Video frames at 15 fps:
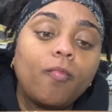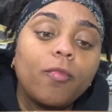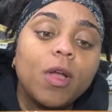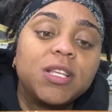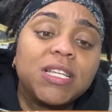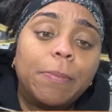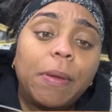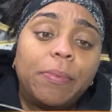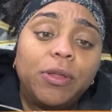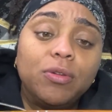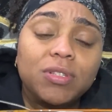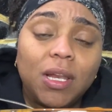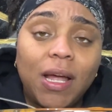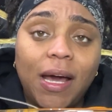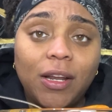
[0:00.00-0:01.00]
Some people
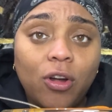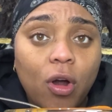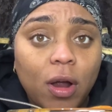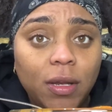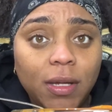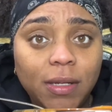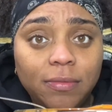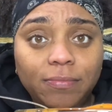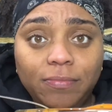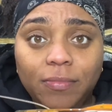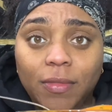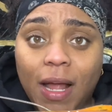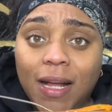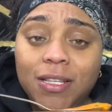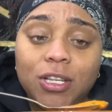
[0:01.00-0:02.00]
use a lot of garlic,
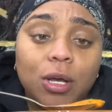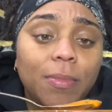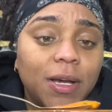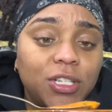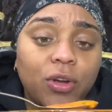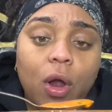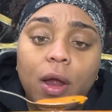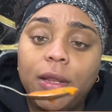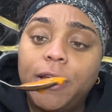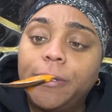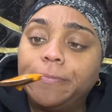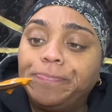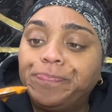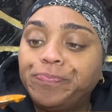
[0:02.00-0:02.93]
not so much garlic.